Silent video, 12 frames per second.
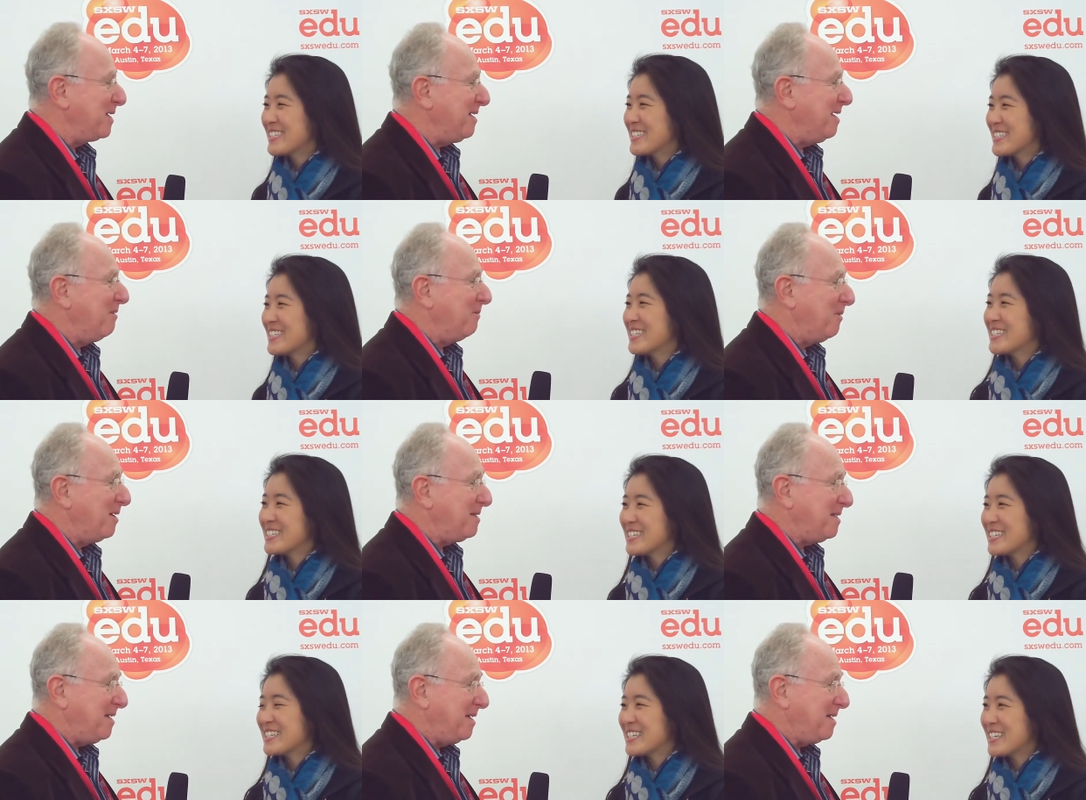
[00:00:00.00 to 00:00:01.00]
Speaker 1: me.
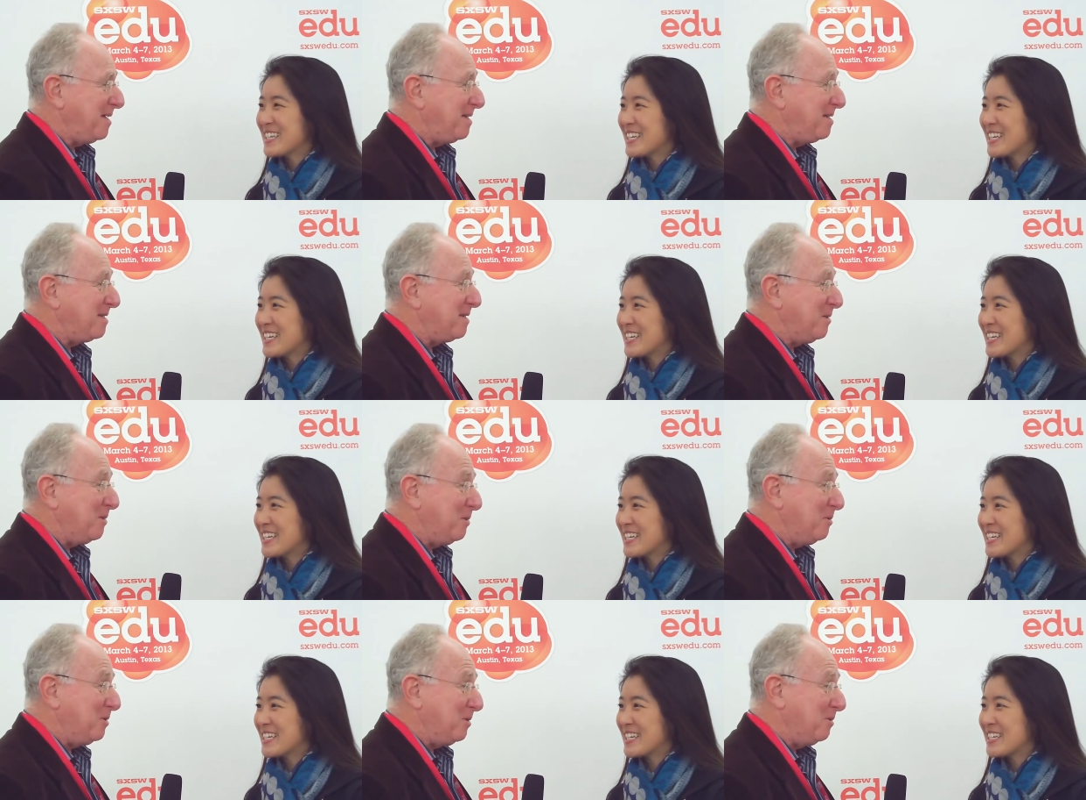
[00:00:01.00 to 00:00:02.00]
What is
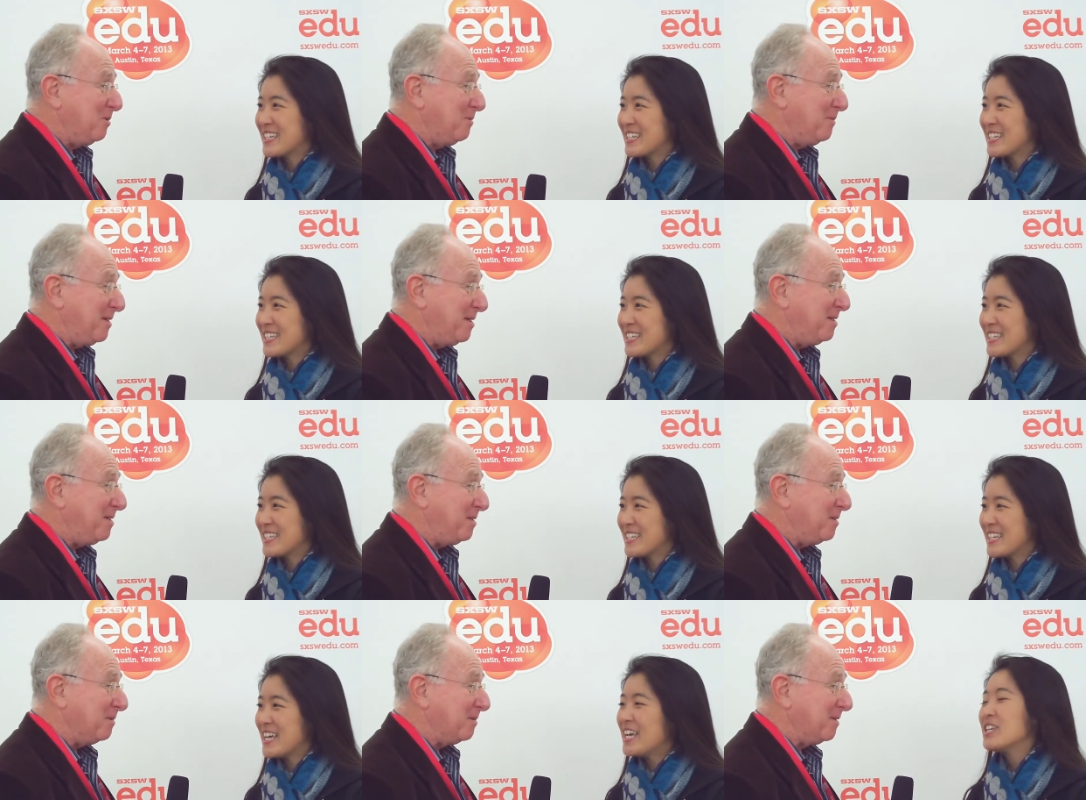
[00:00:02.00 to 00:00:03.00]
YouTube
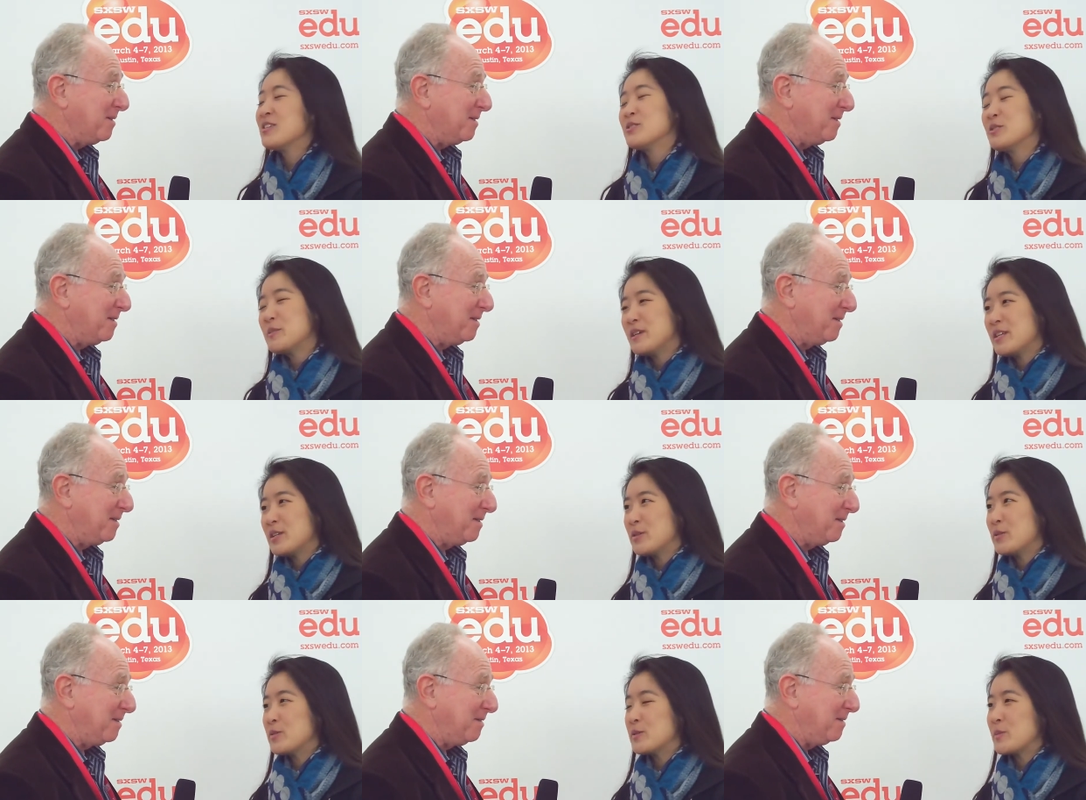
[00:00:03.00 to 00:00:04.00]
edu?
Speaker 2: YouTube
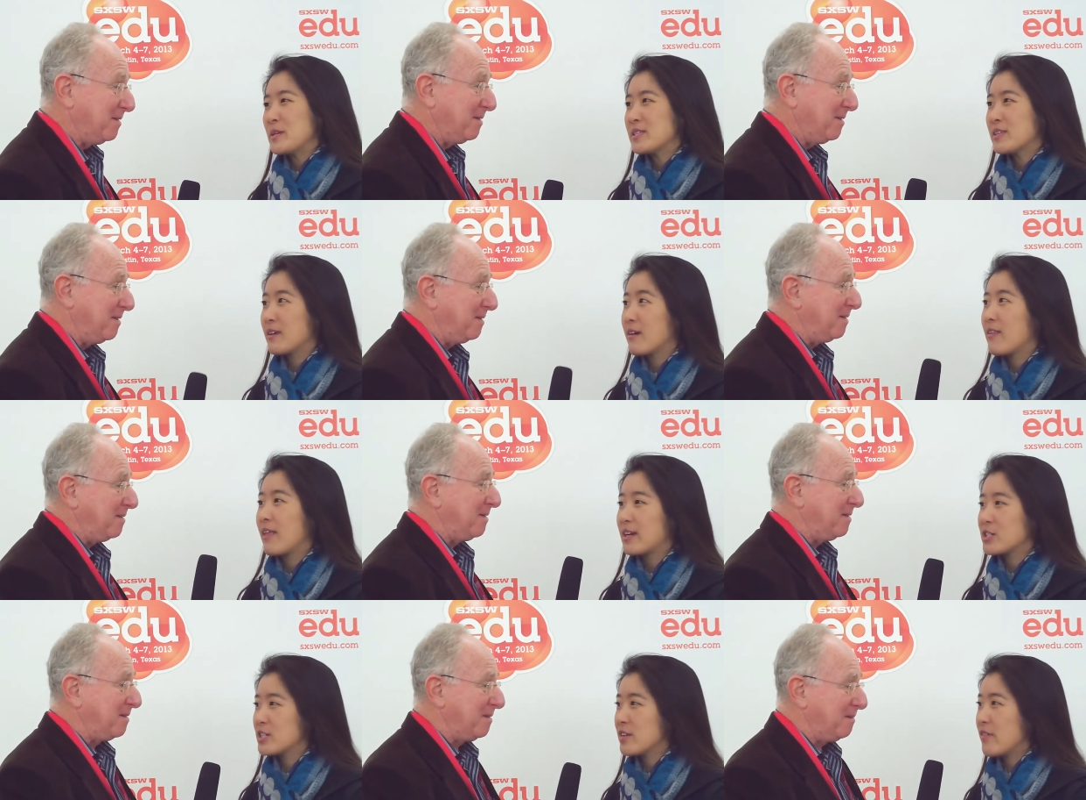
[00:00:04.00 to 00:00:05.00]
edu is basically a
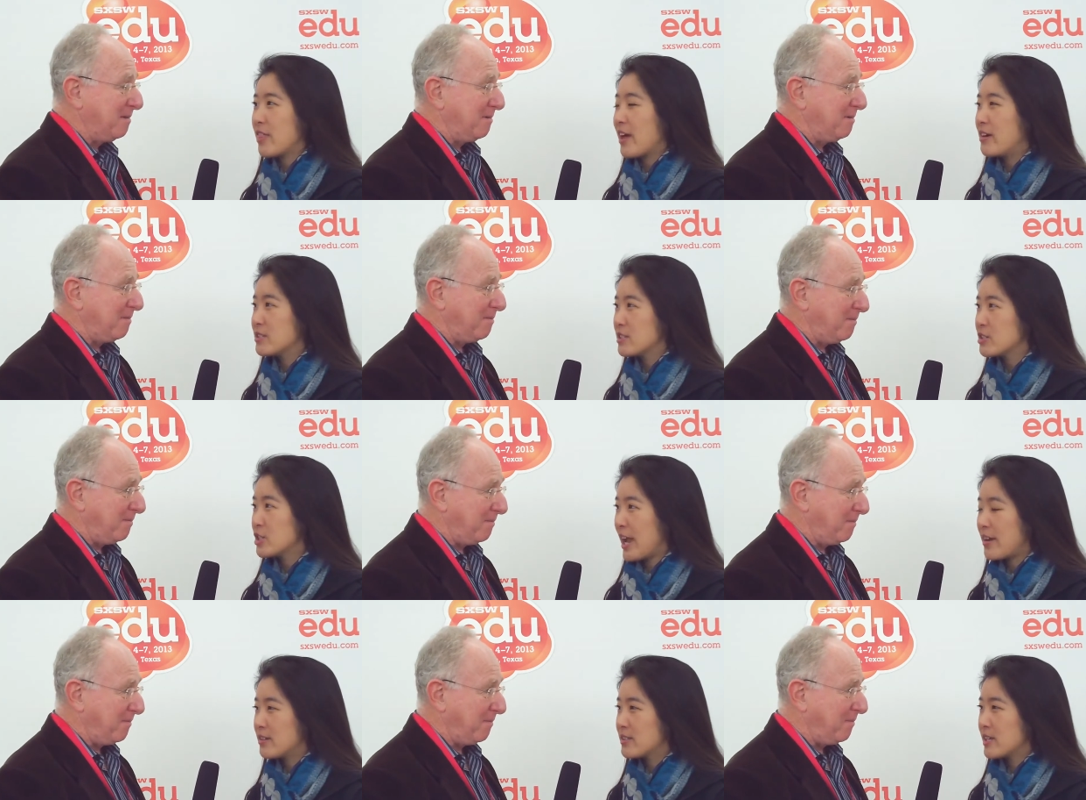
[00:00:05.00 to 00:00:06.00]
collection of a thousand
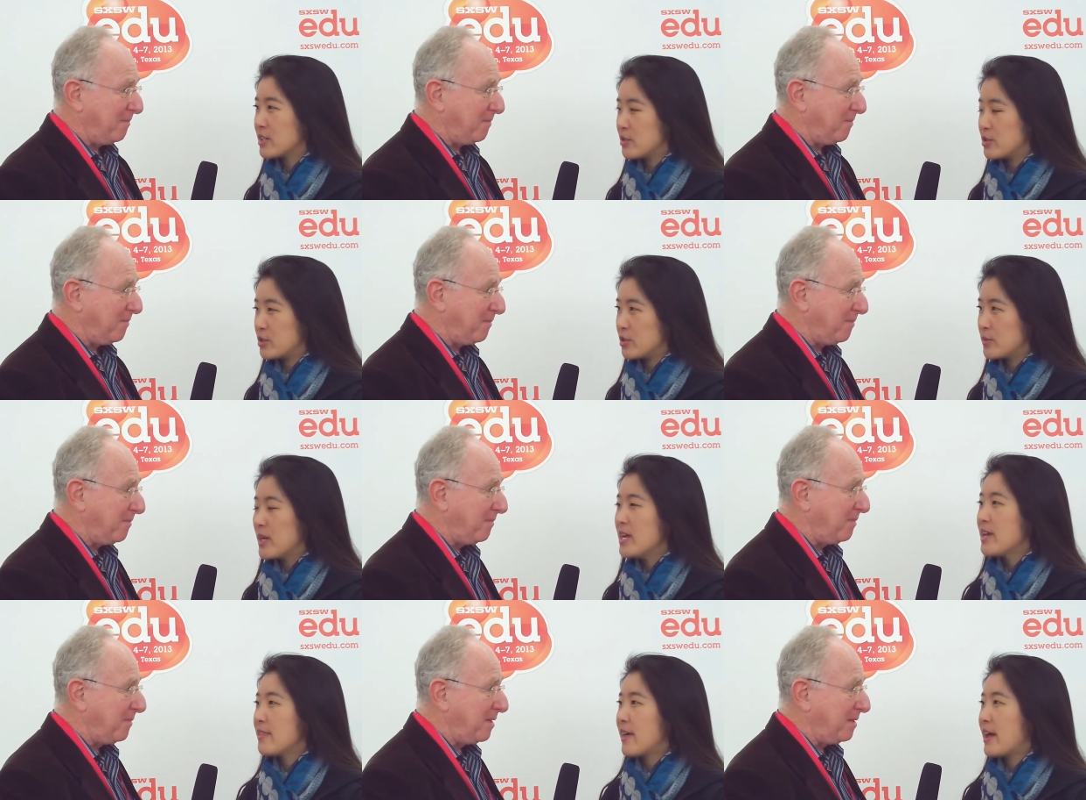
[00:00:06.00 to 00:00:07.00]
channels on YouTube
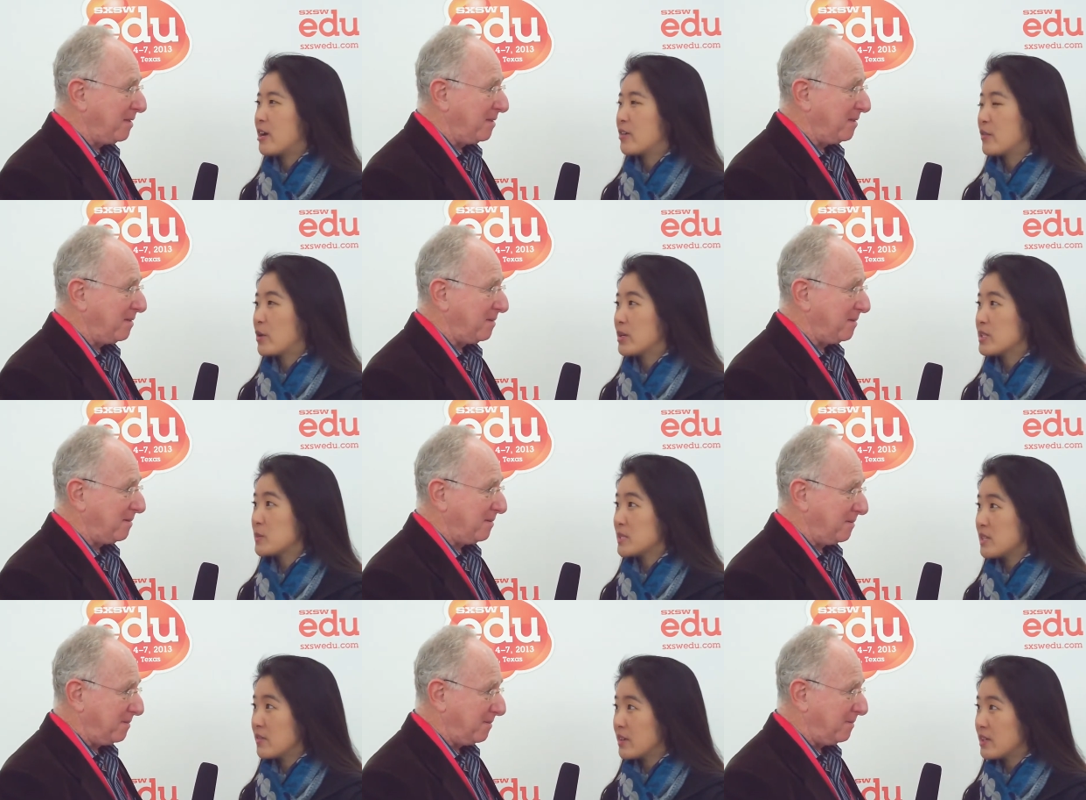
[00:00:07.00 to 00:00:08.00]
that are focused
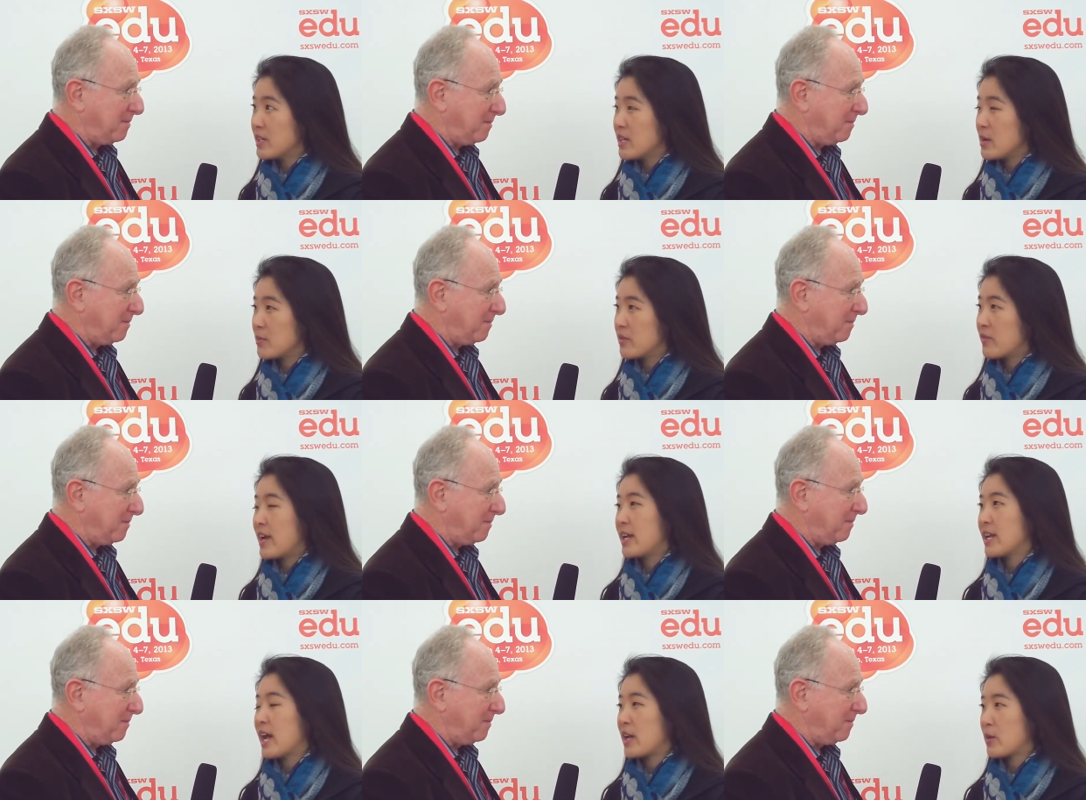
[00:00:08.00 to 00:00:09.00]
specifically on
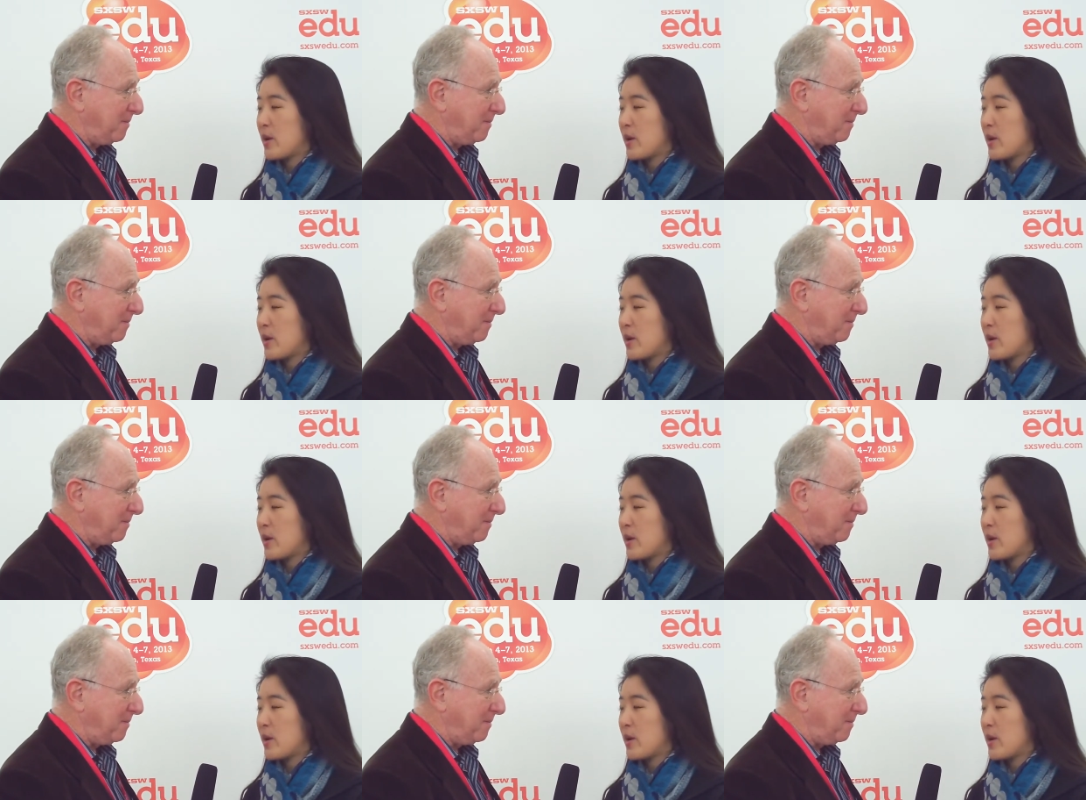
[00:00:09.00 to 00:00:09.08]
providing high